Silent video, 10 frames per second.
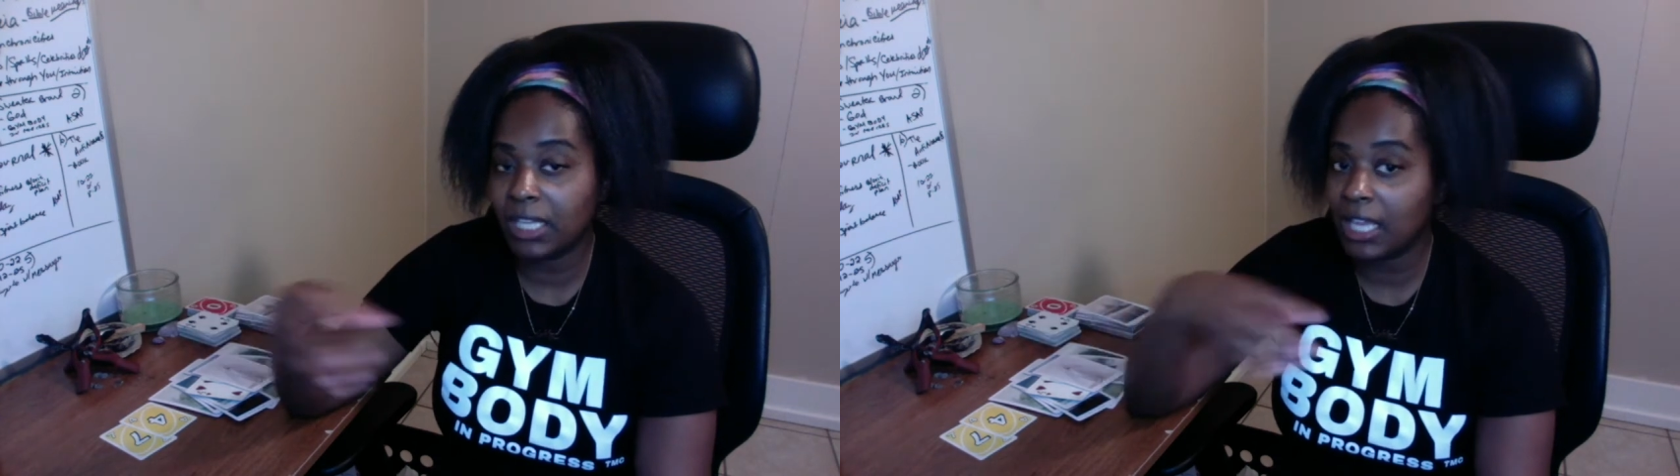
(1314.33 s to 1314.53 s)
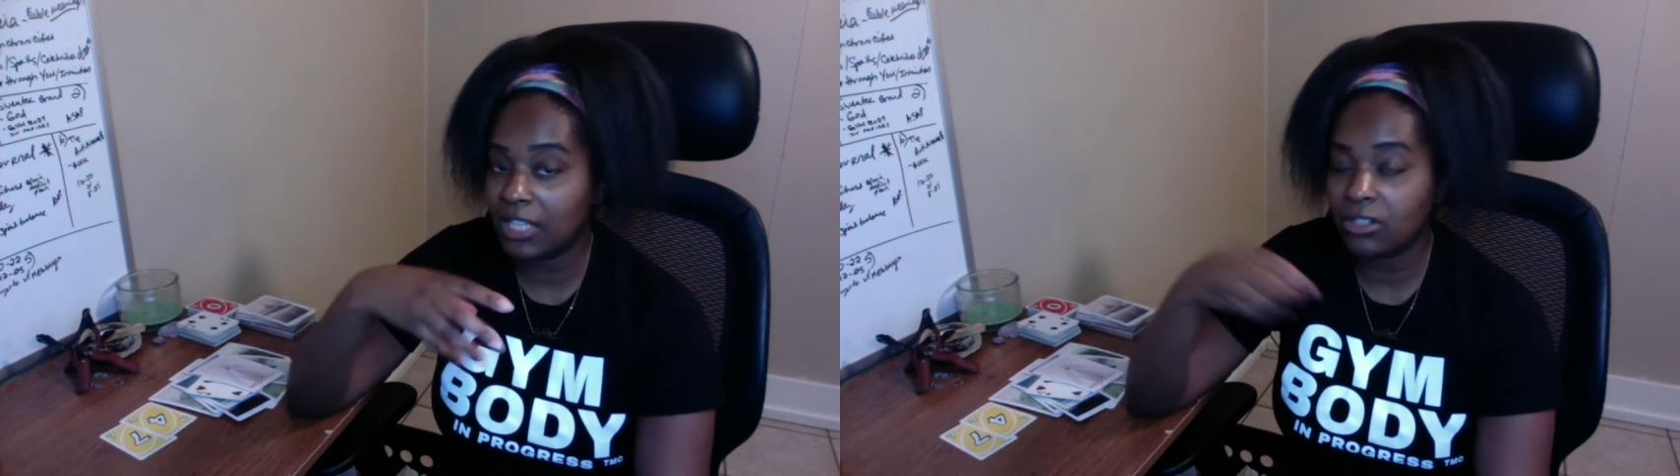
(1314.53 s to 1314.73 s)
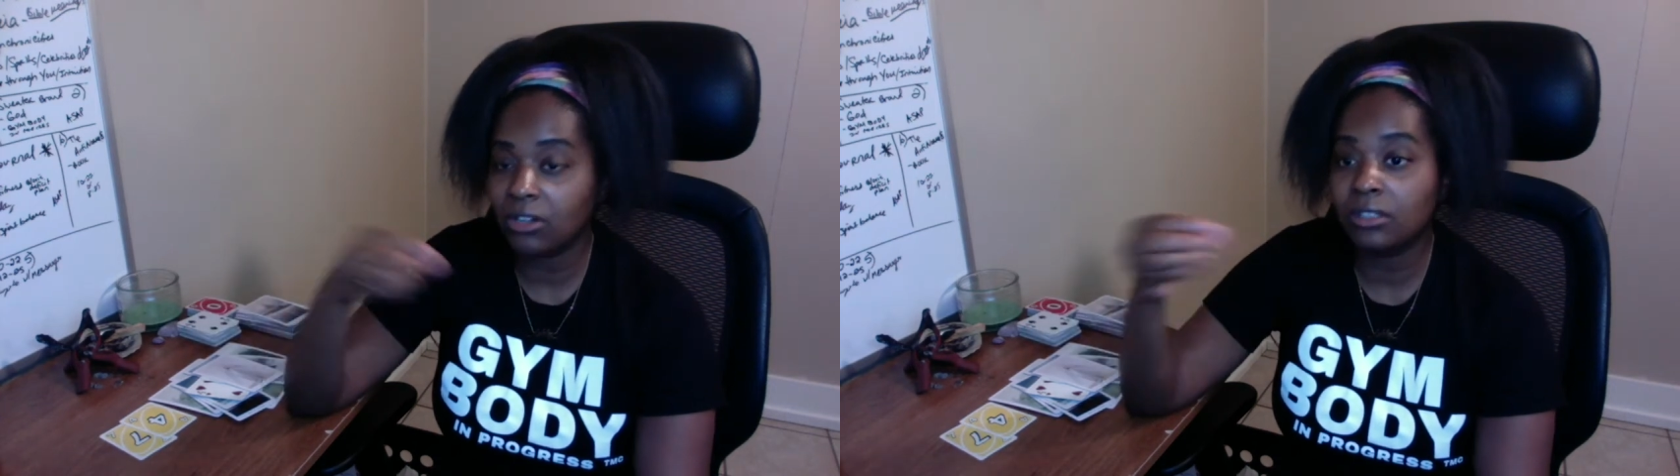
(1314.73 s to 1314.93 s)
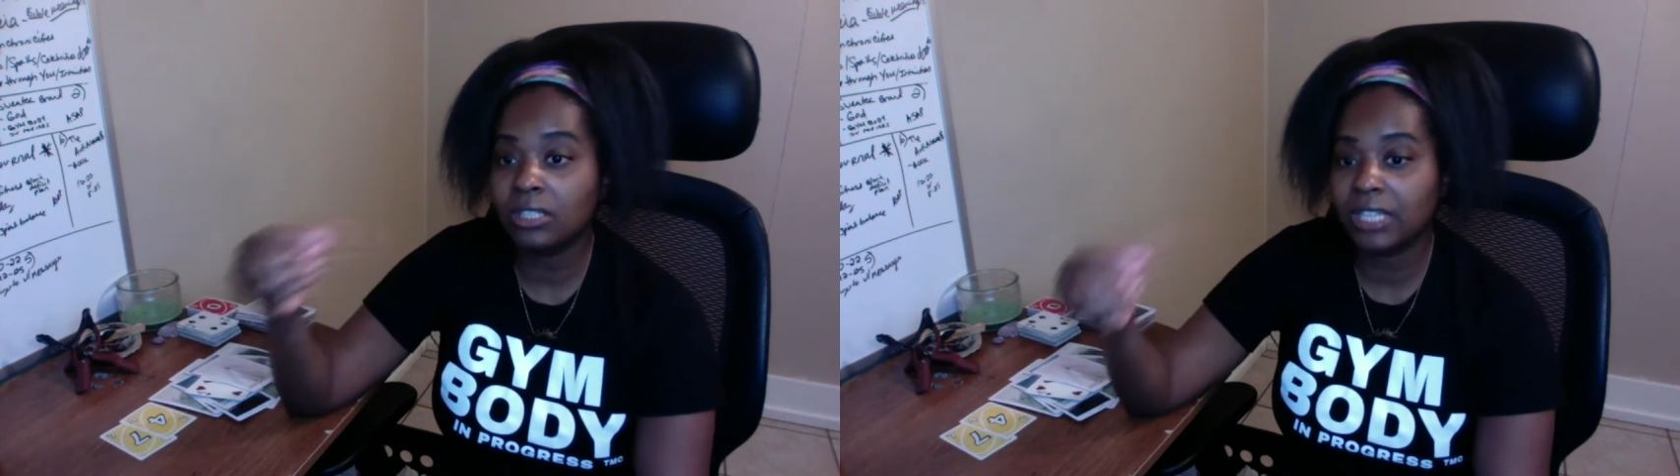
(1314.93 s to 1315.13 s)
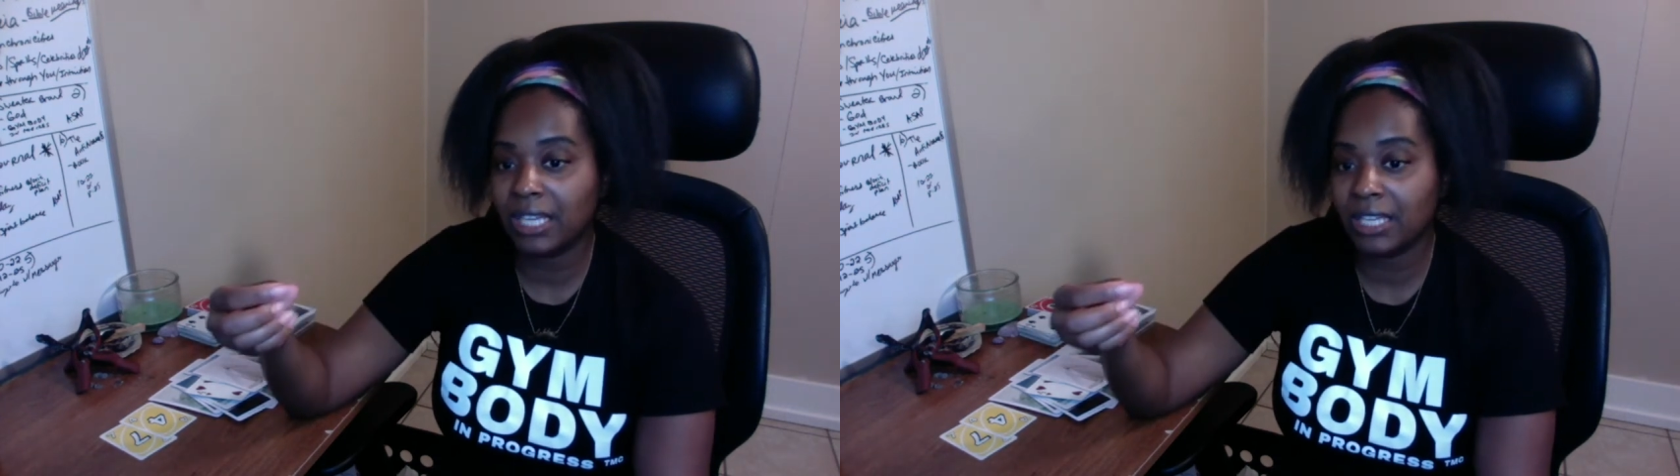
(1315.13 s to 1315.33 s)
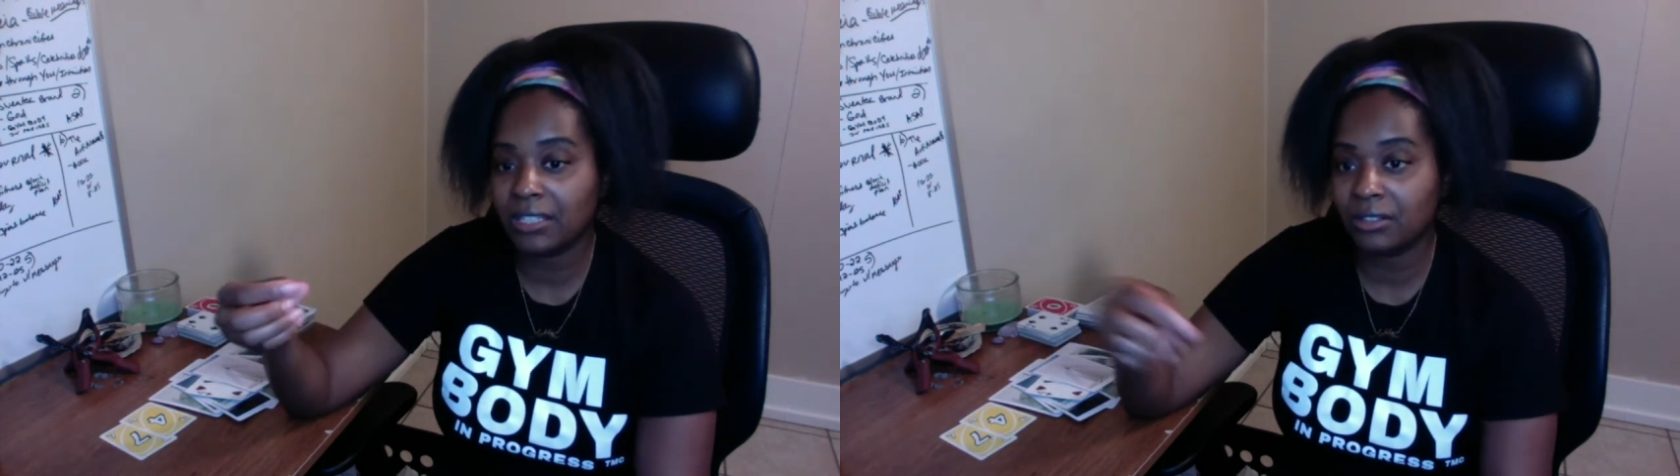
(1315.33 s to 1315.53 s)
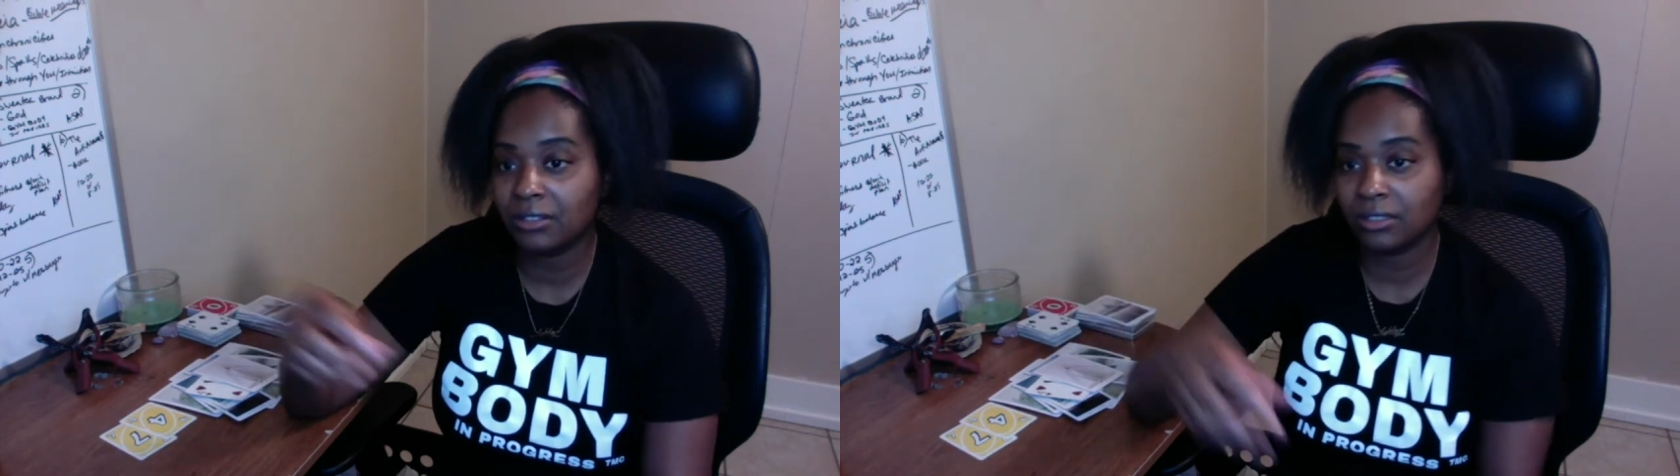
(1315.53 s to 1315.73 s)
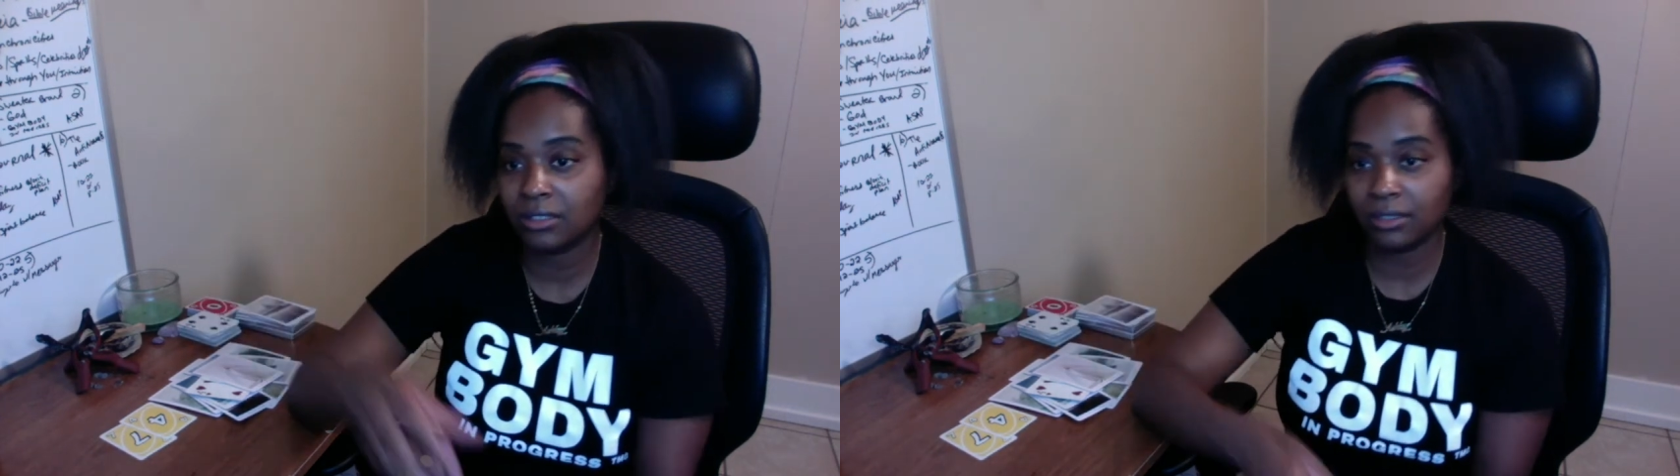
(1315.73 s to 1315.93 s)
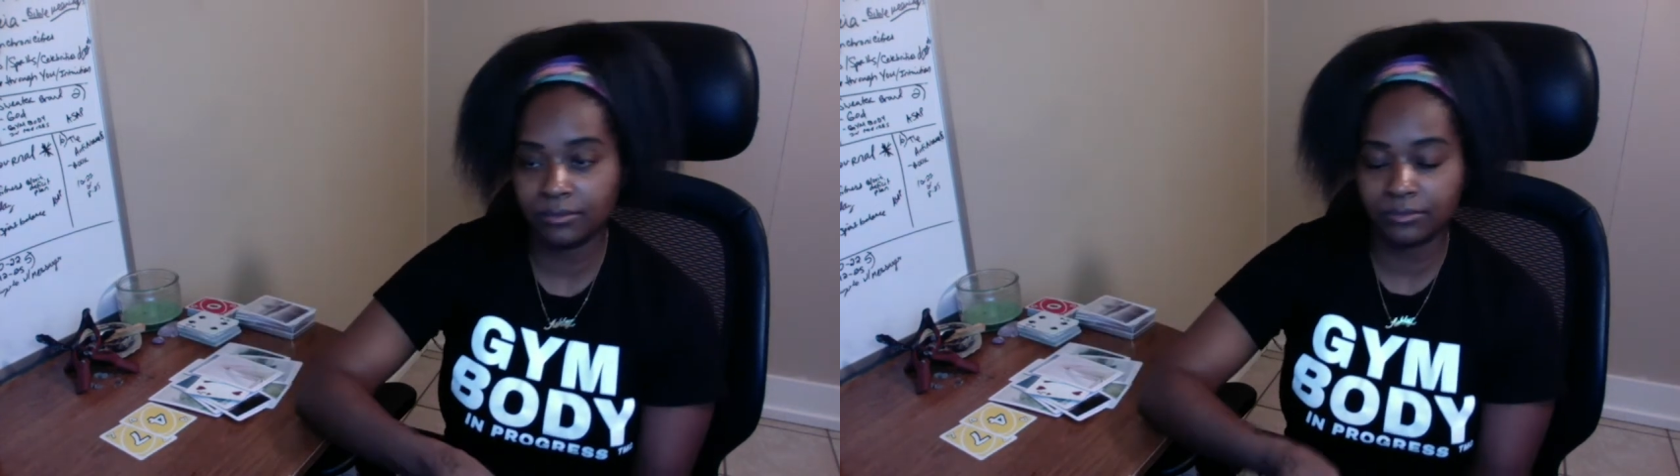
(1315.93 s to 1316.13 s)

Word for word: internally and externally.